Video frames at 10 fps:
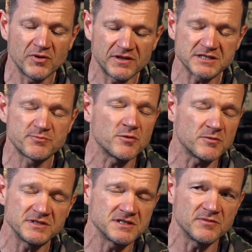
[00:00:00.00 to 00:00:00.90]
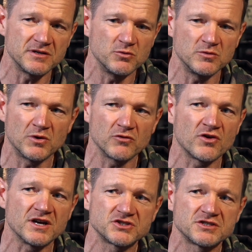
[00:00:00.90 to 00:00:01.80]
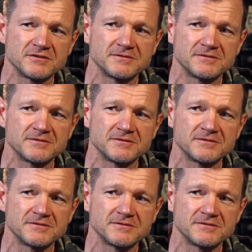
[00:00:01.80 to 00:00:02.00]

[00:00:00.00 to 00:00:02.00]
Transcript: But that's probably something you wouldn't want to rush.